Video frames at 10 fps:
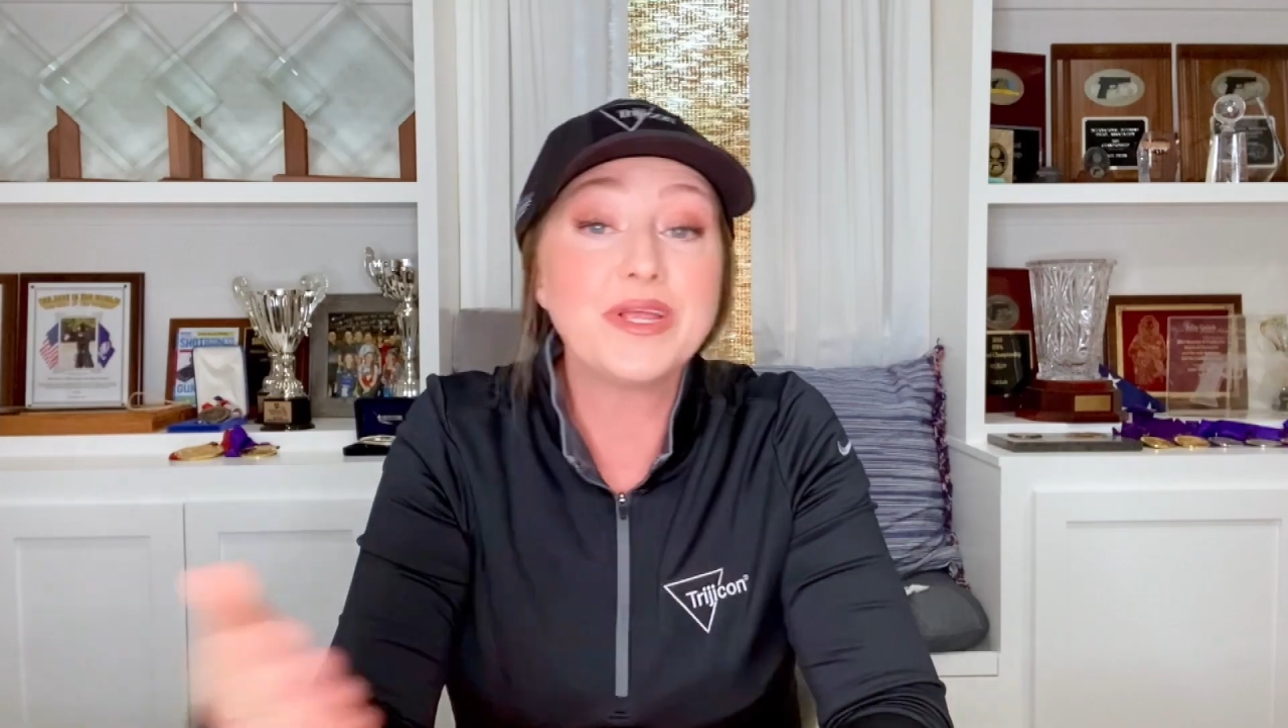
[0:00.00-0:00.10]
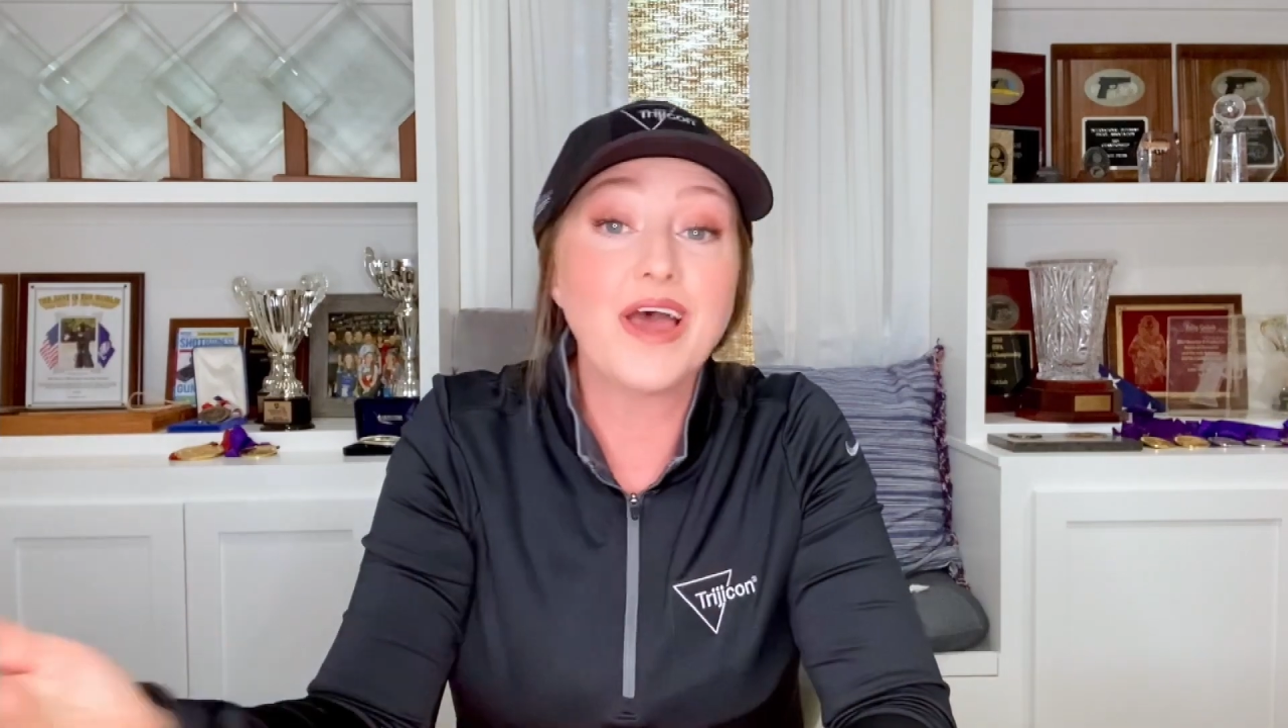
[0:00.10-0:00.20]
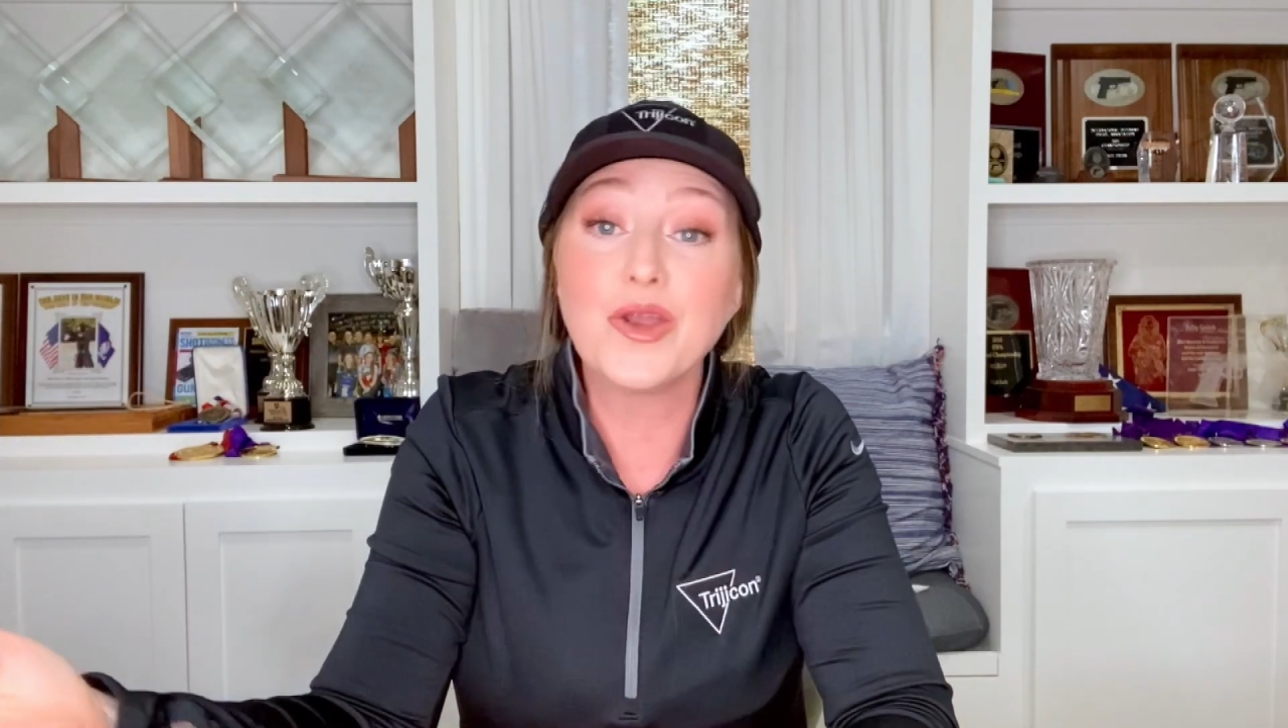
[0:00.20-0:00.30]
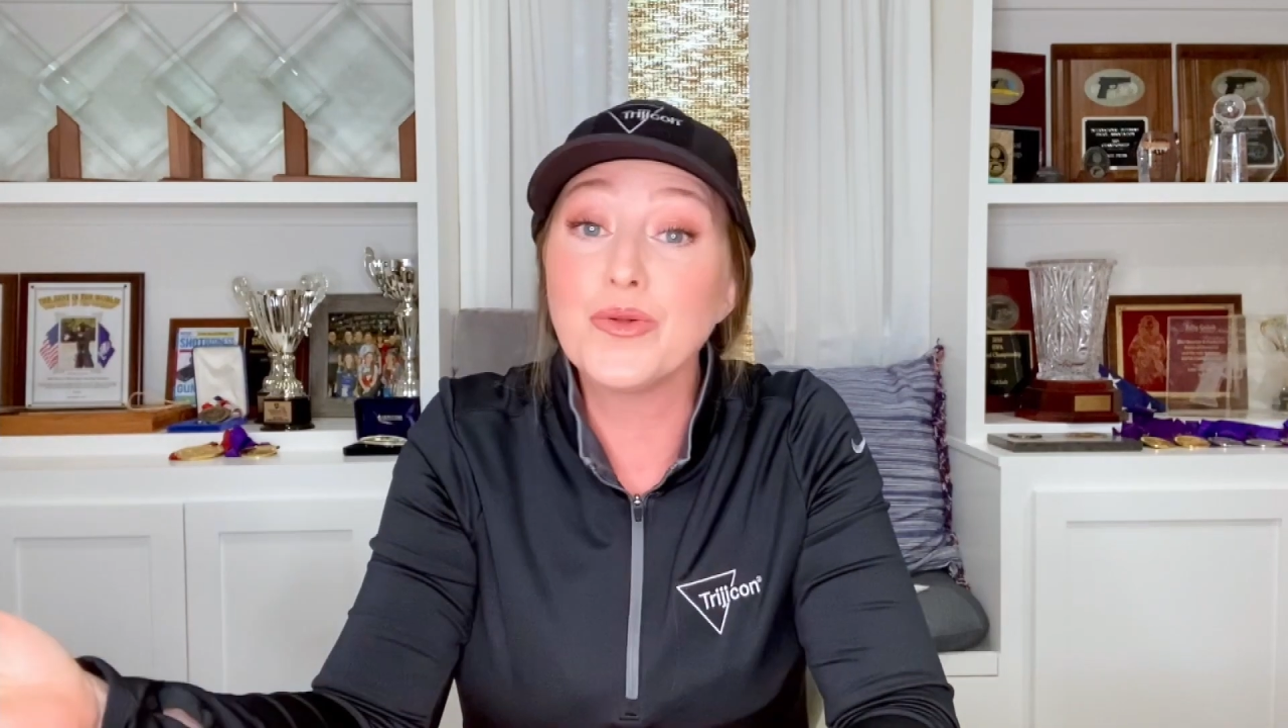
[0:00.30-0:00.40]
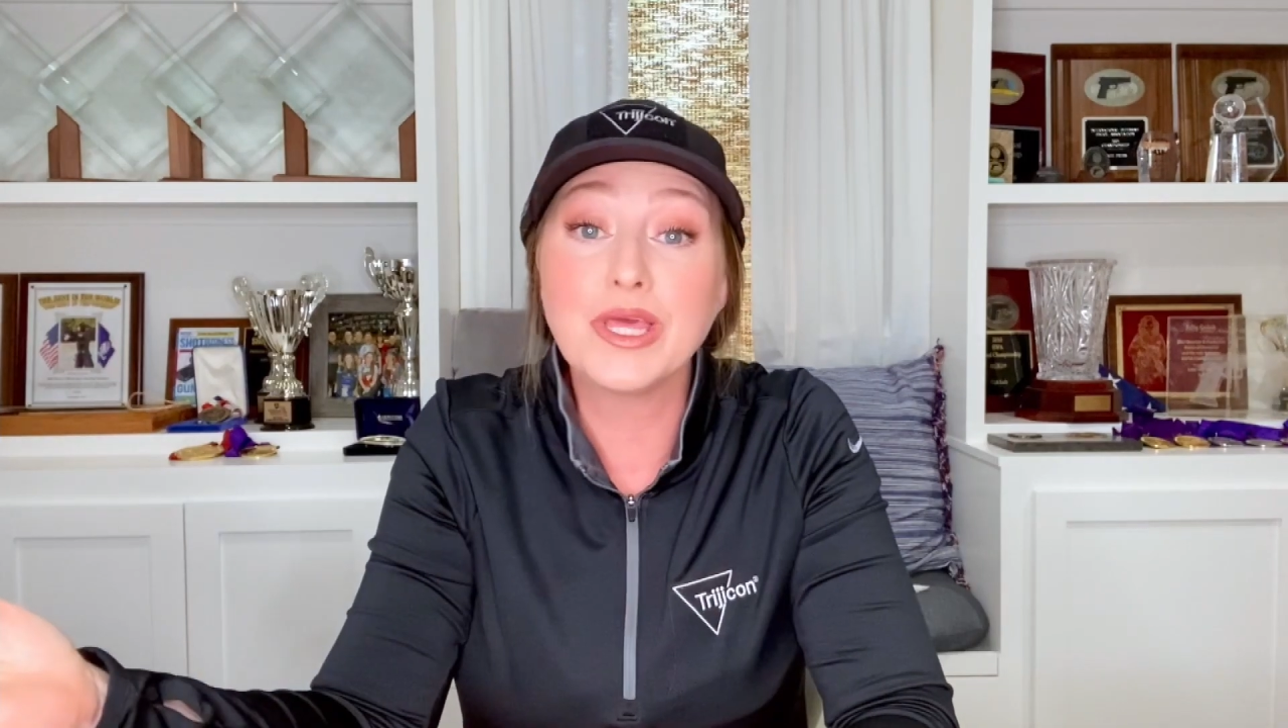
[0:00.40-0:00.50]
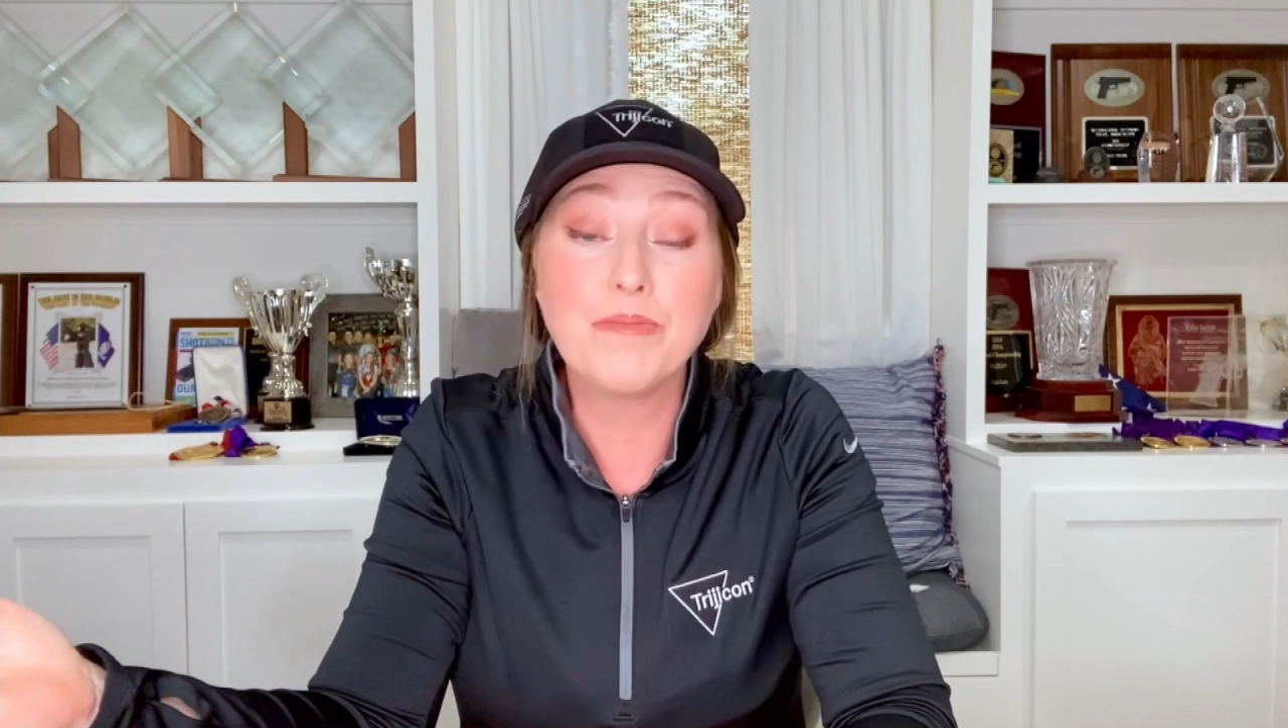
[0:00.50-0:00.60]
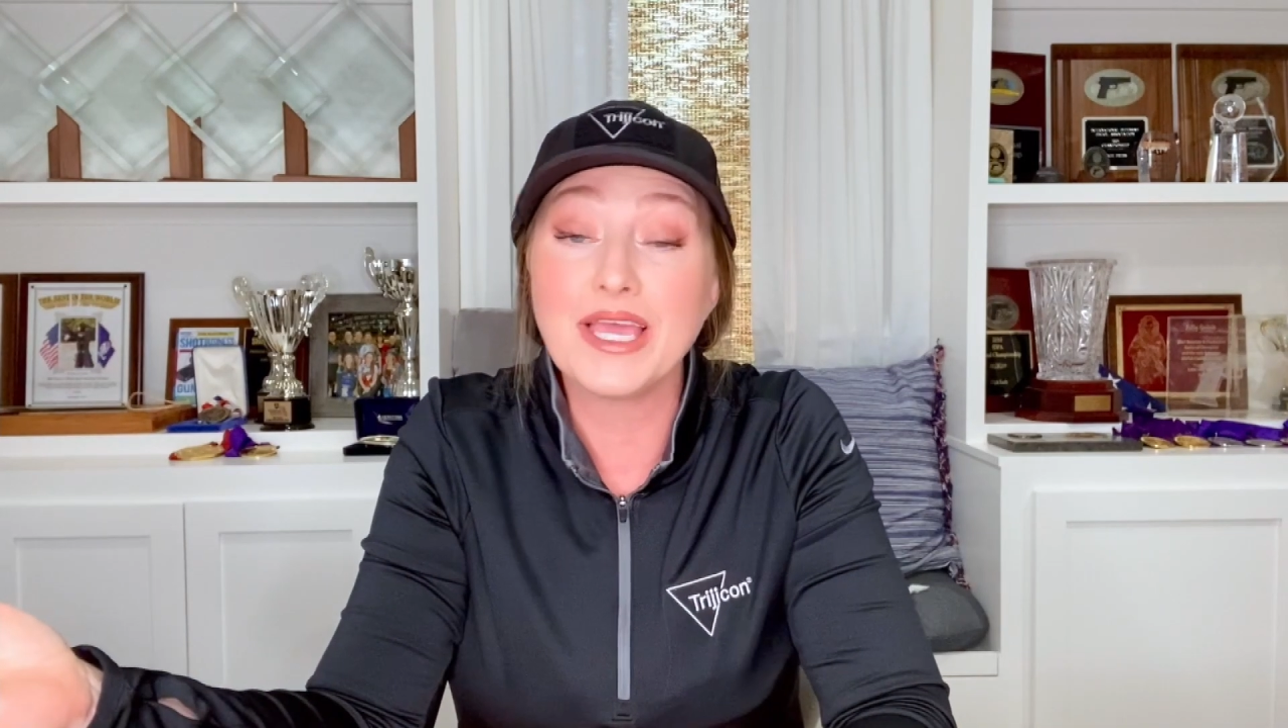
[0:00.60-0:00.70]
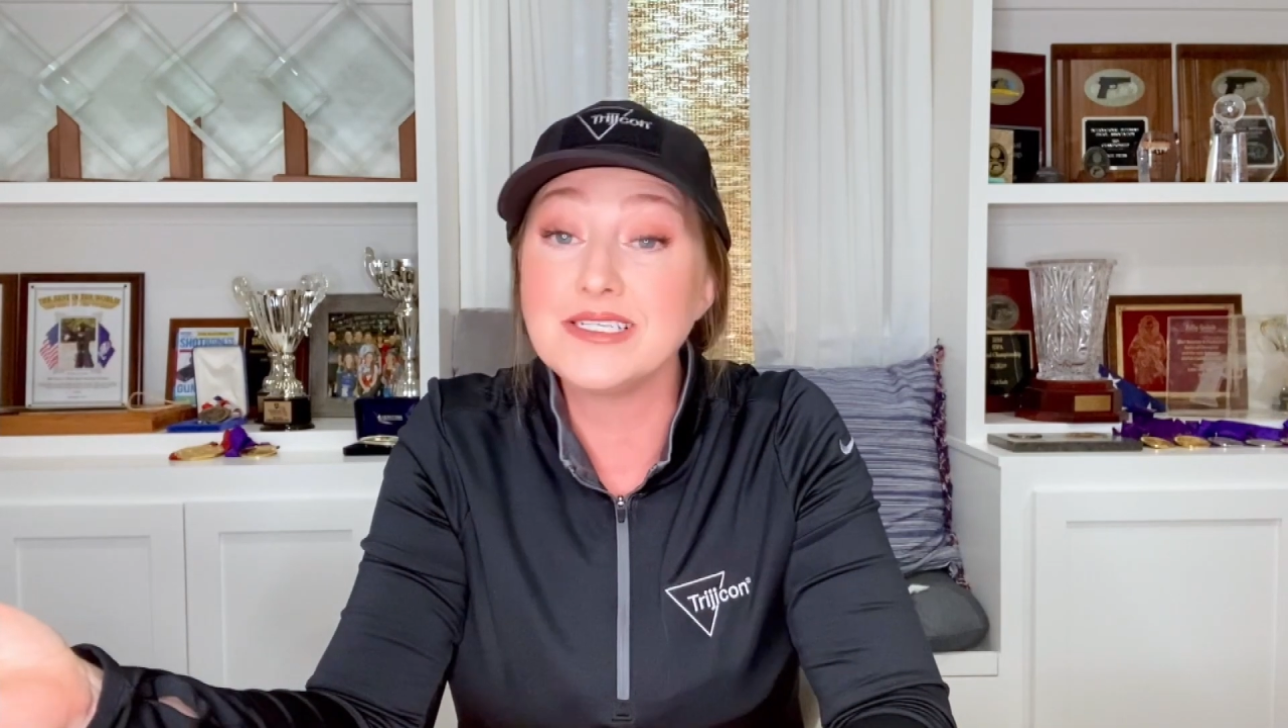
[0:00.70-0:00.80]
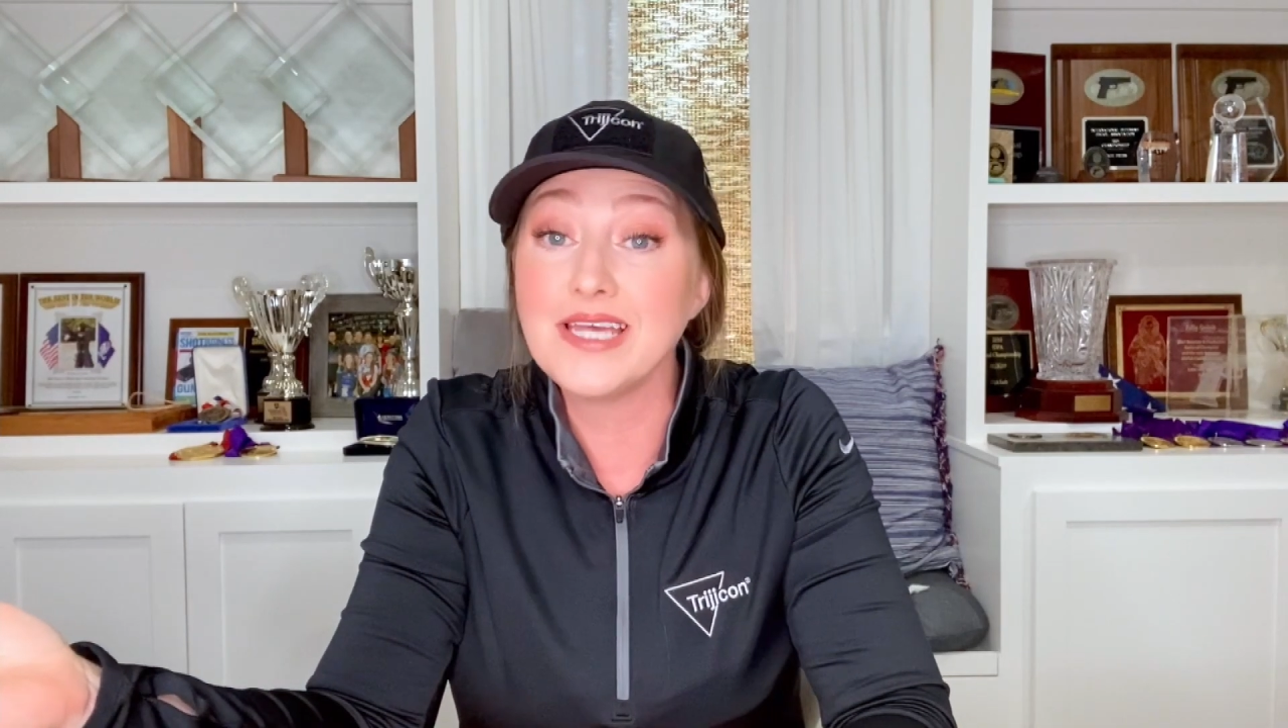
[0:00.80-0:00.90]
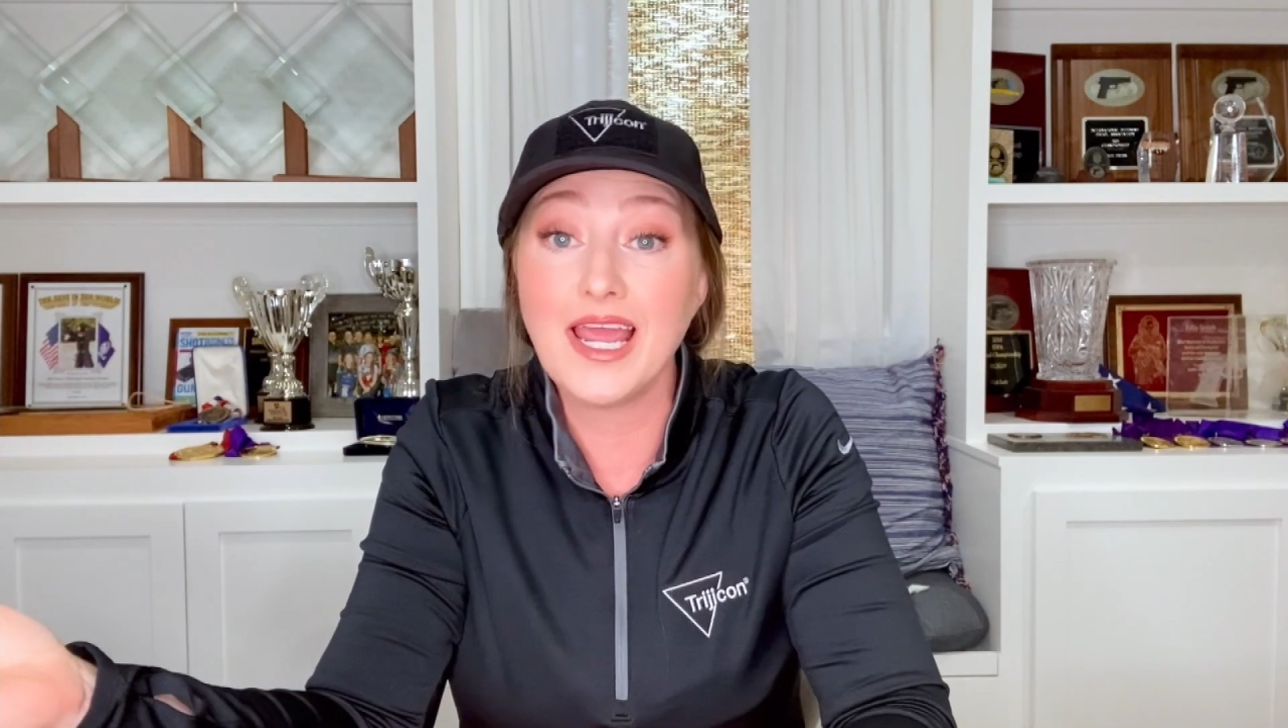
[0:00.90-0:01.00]
not only
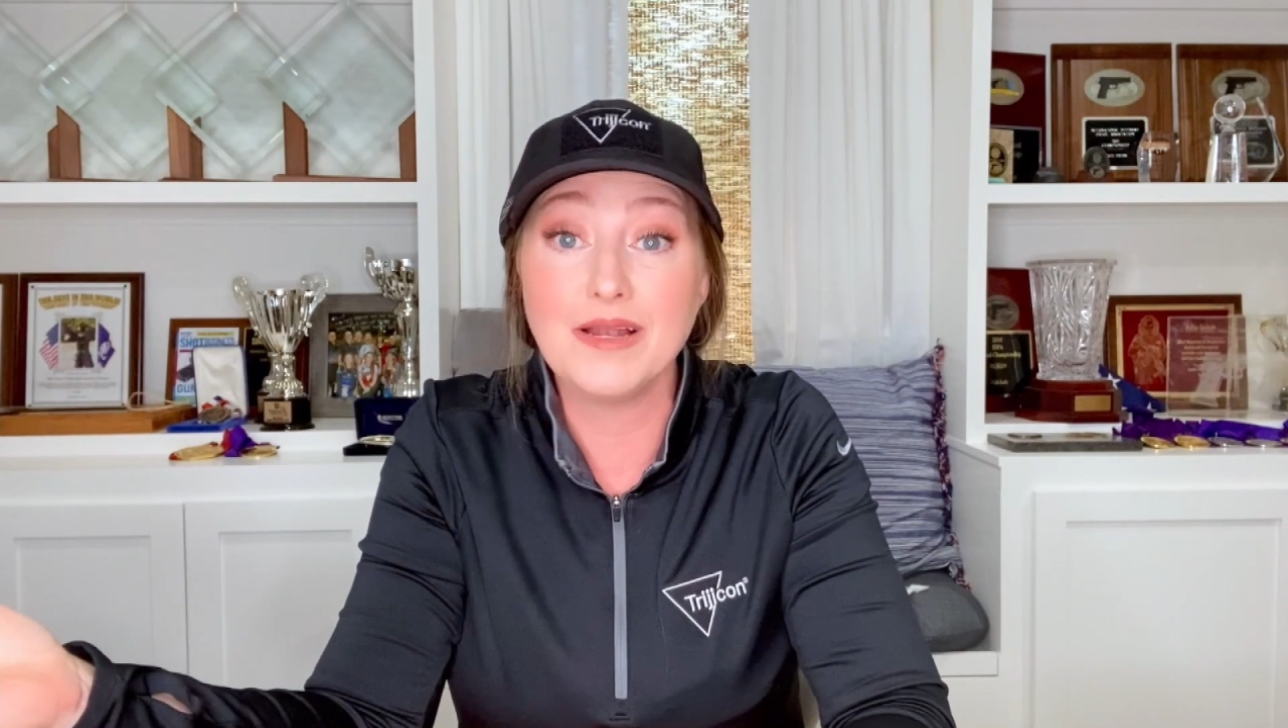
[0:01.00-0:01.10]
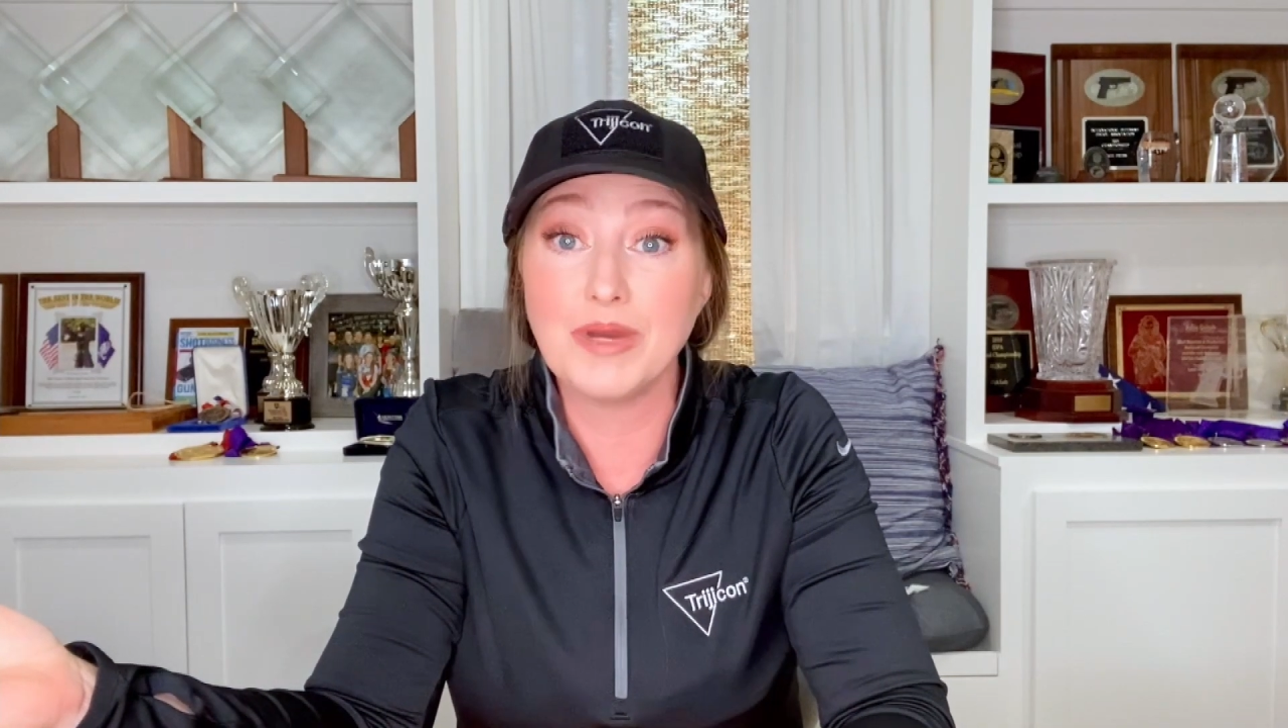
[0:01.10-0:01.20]
maintain